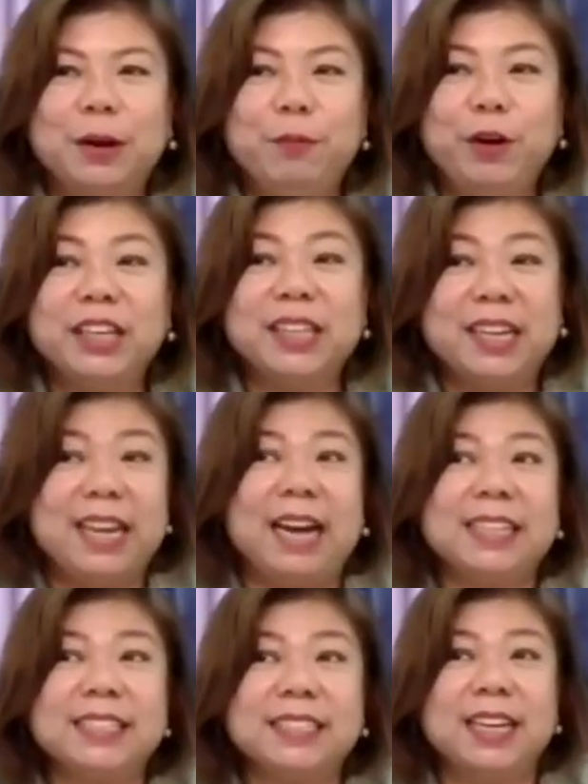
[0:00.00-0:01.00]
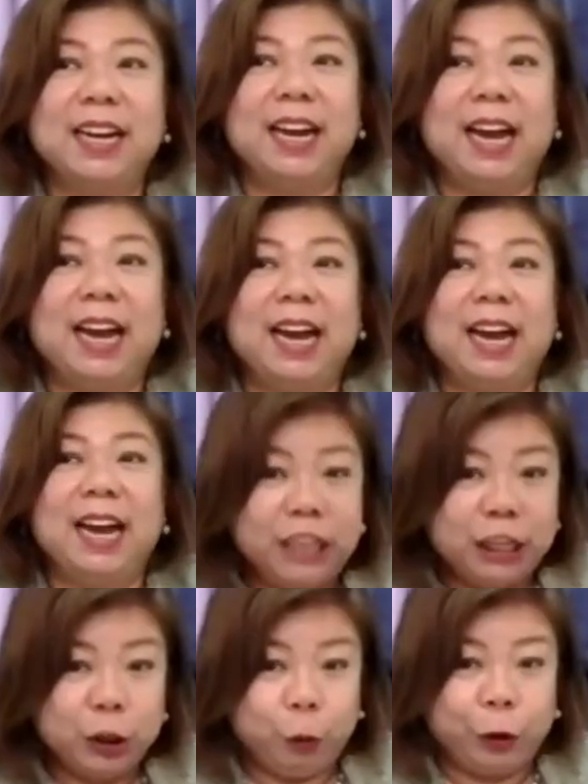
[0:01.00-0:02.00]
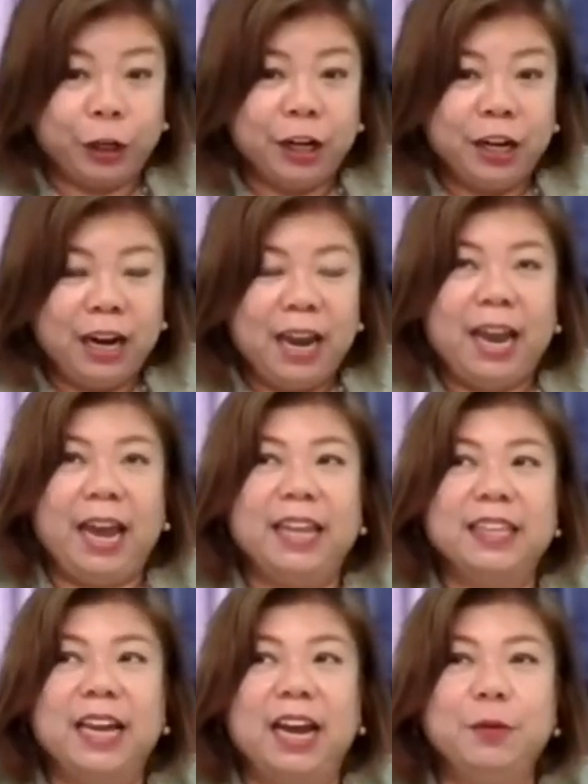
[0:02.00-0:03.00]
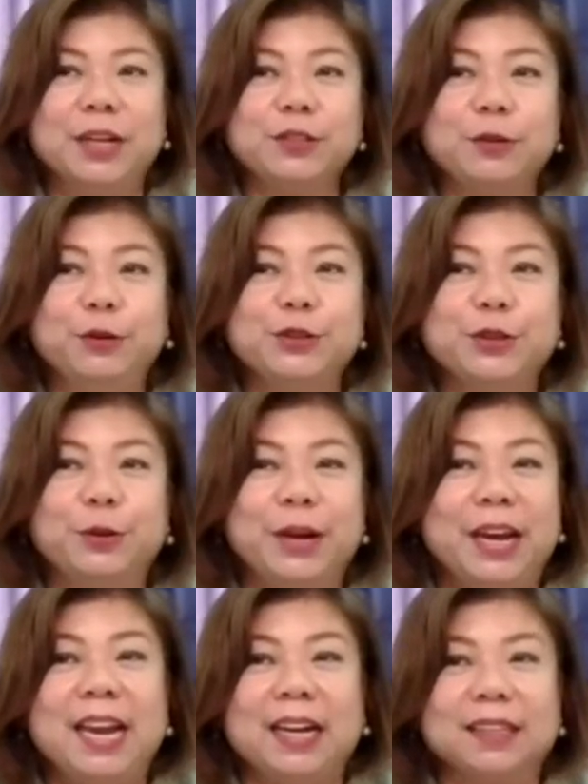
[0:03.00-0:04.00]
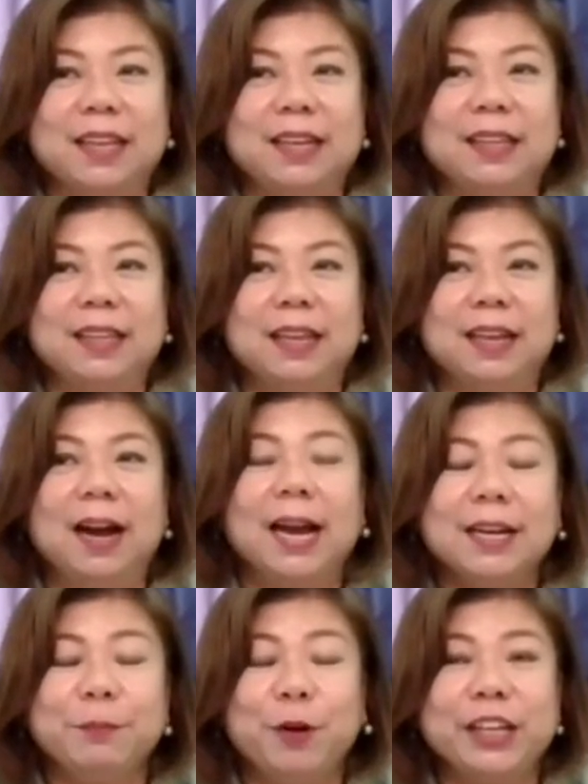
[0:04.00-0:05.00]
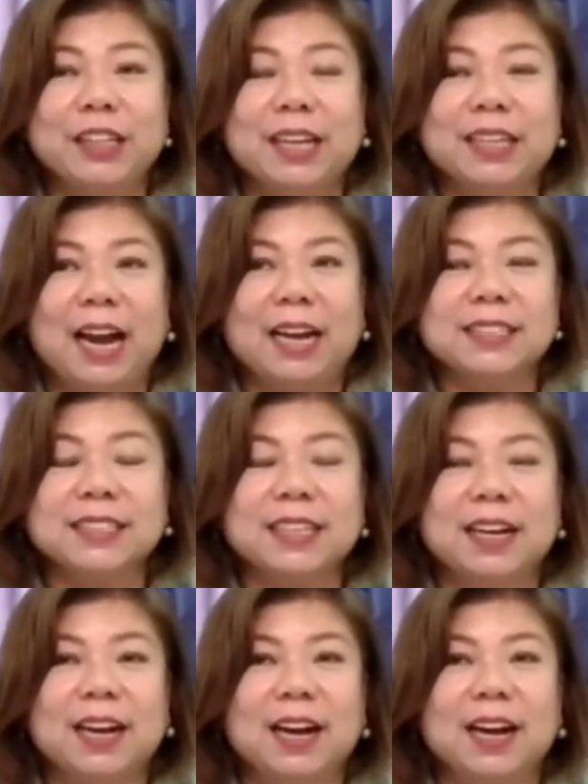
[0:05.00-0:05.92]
appointed as auditor, and I was also appointed as